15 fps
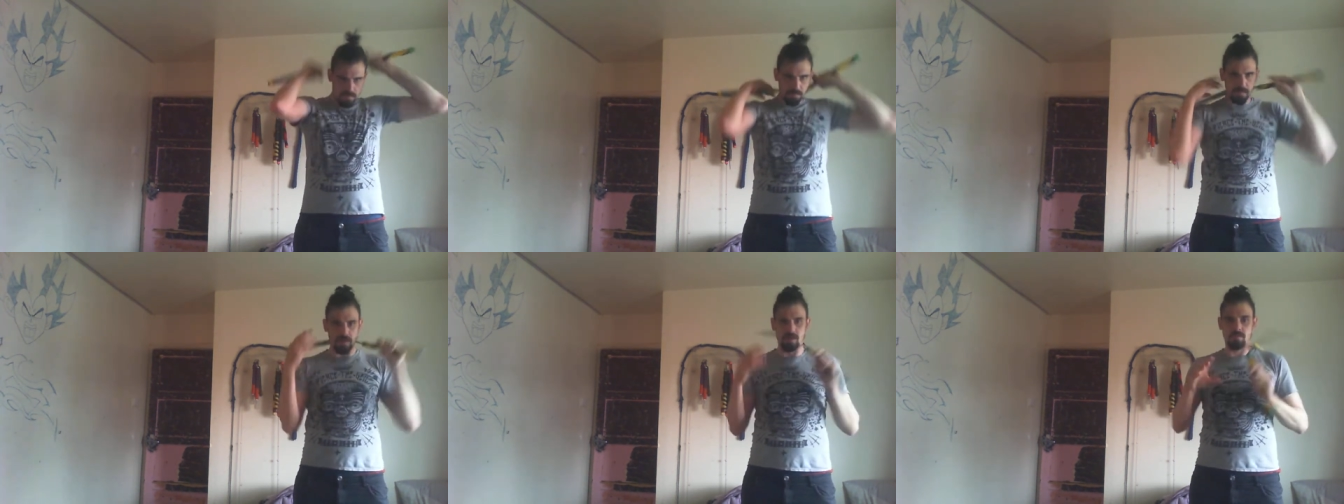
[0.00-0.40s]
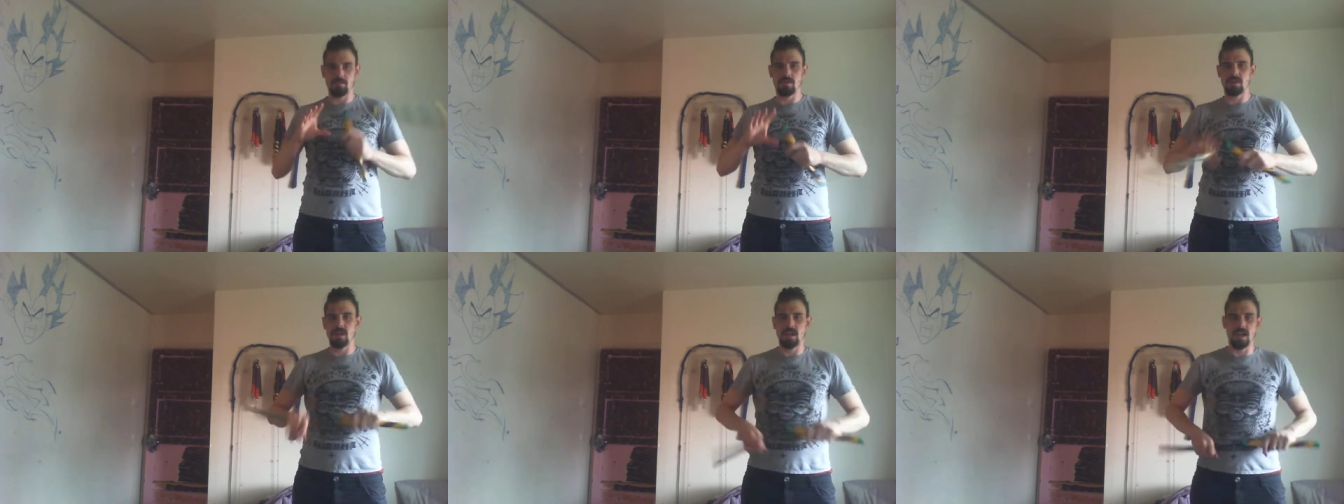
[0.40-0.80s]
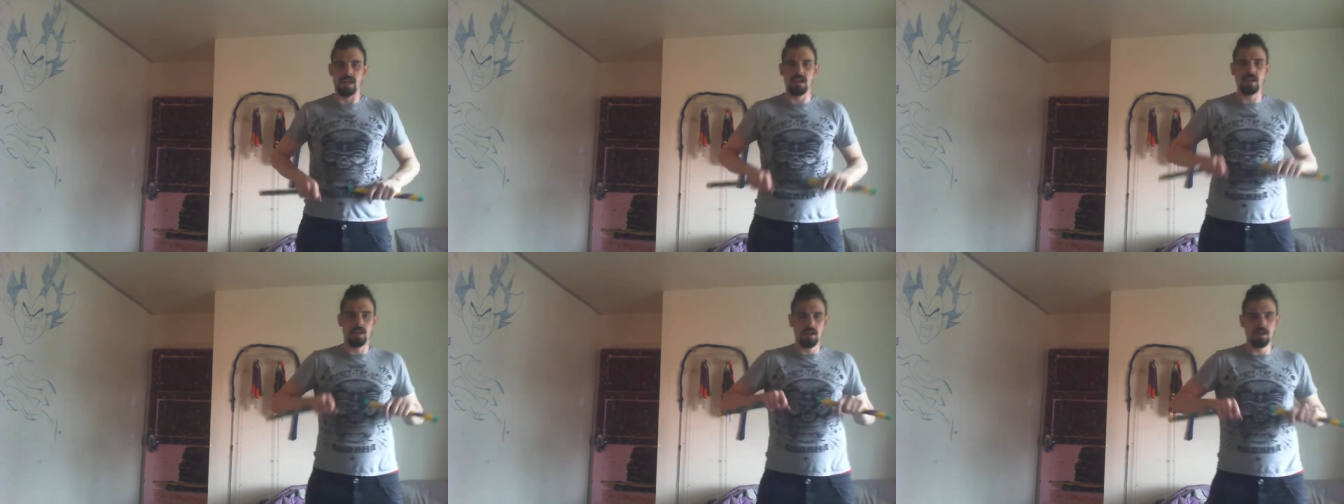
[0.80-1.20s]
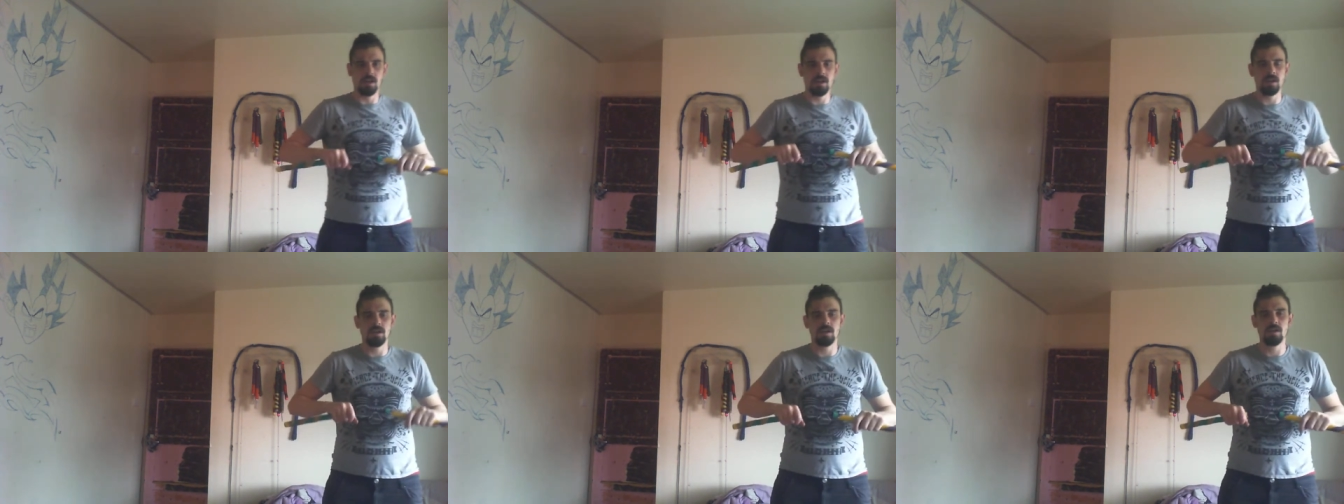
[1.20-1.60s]
boom there
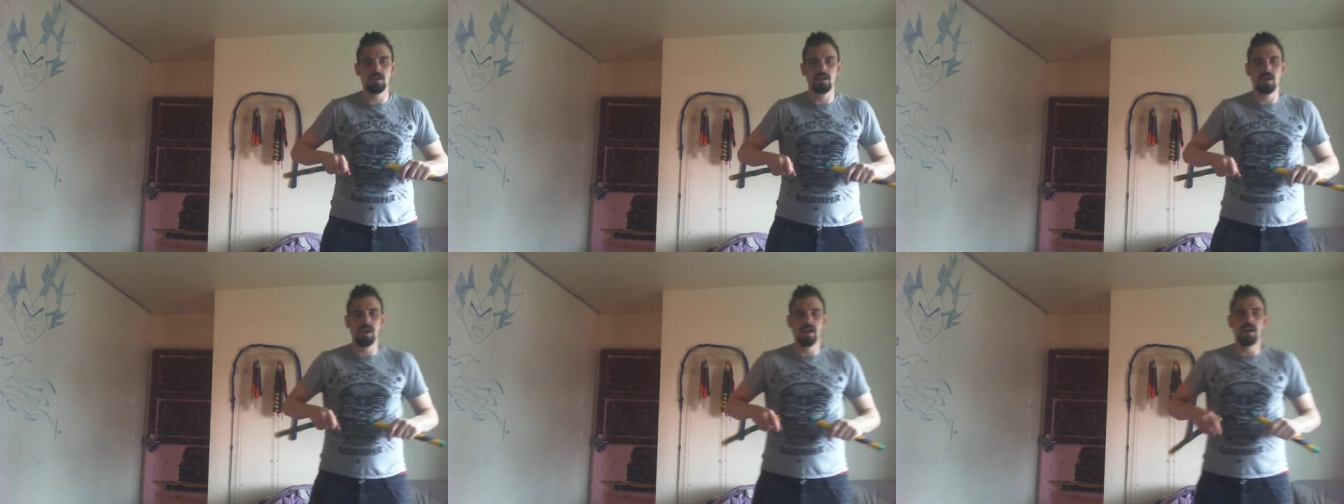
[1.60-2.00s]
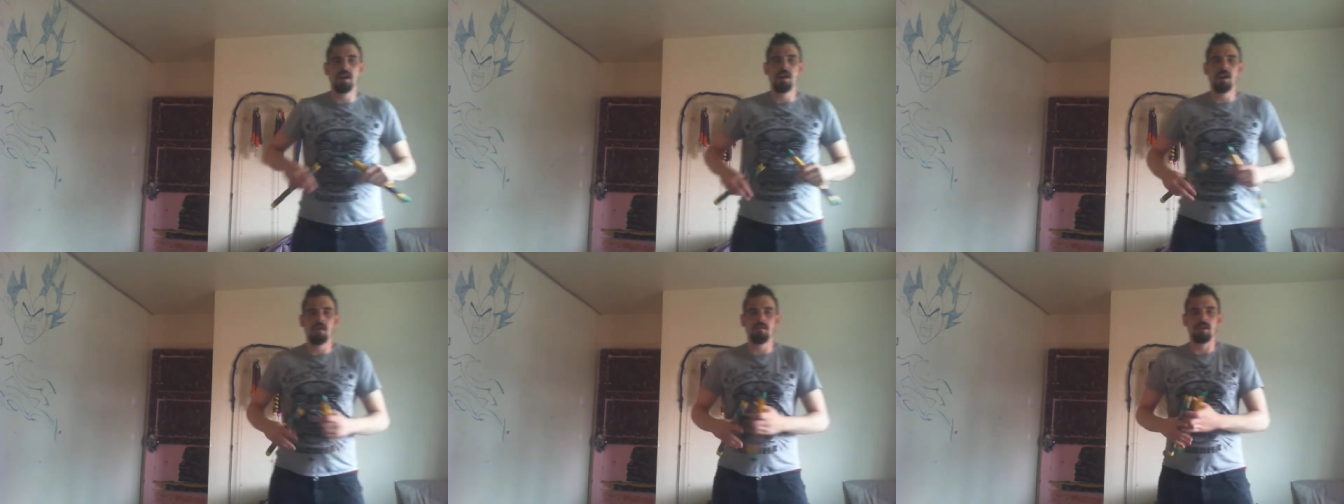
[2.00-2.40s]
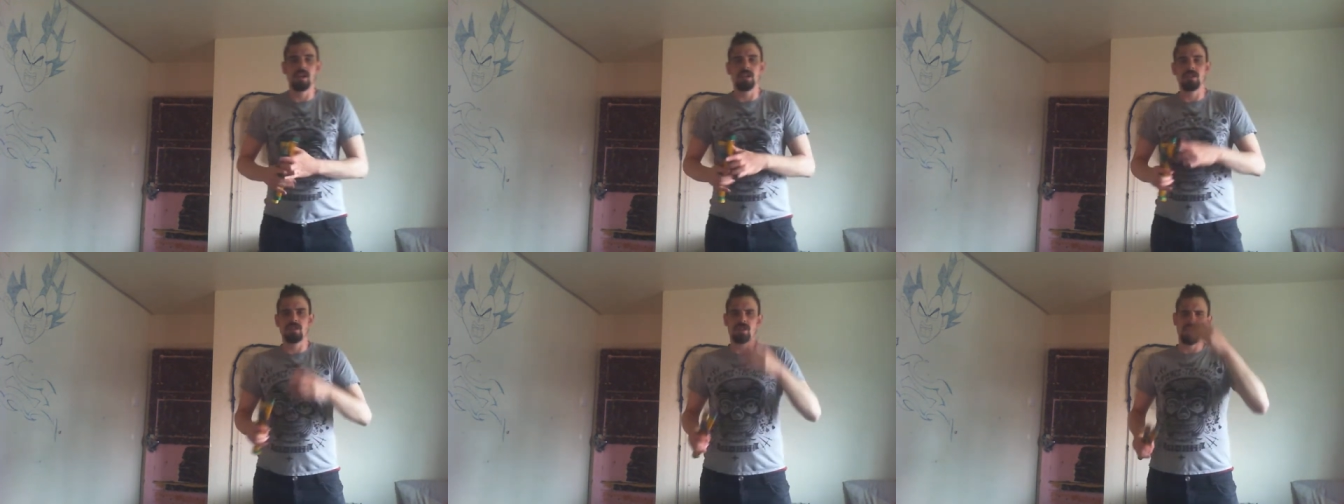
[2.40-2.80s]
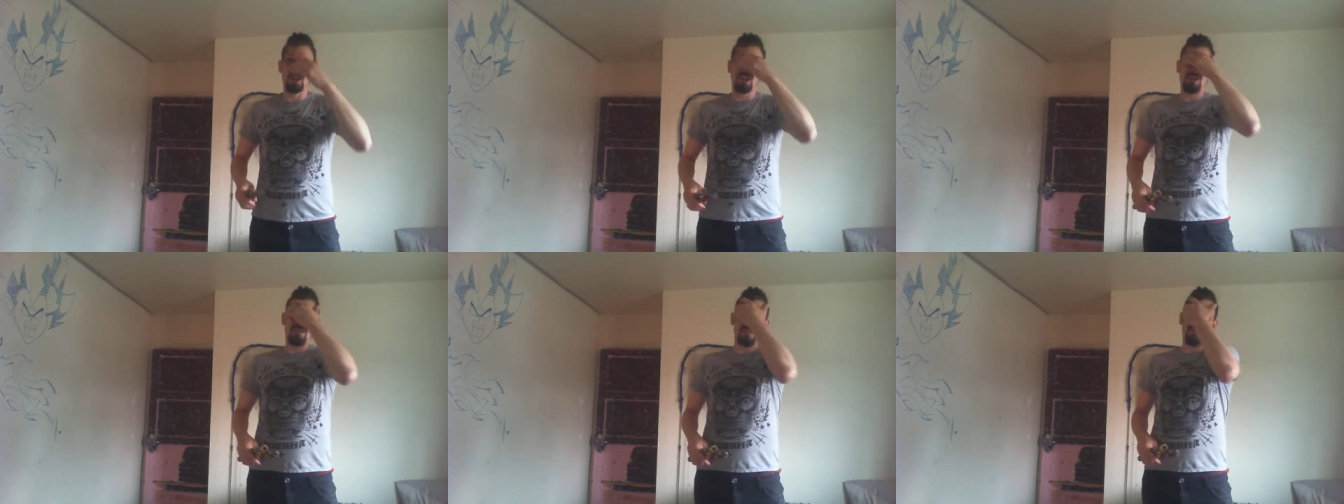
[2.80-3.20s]
right
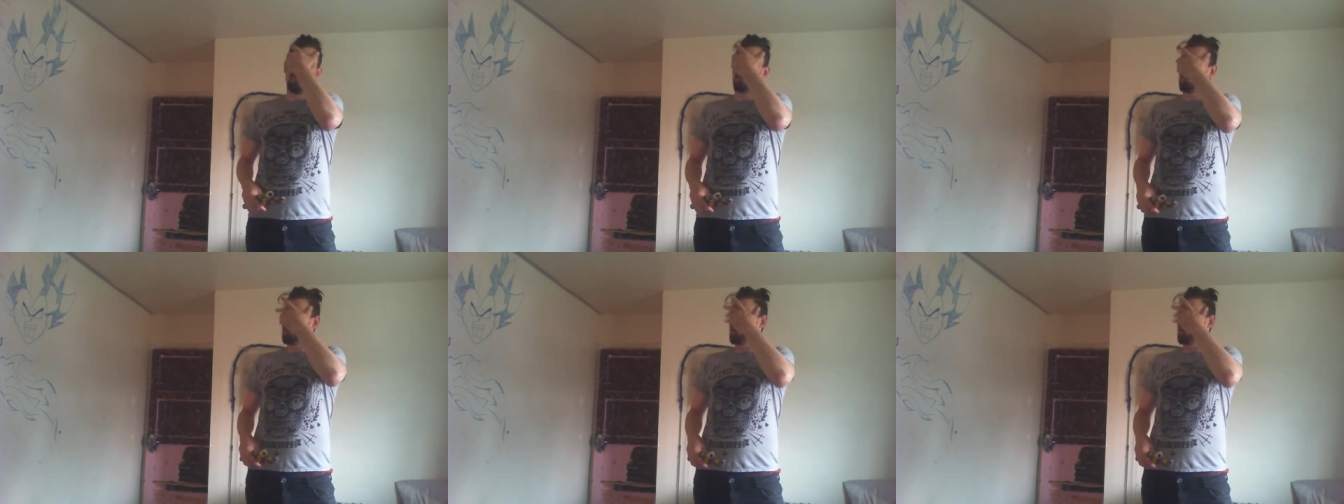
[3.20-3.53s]
so the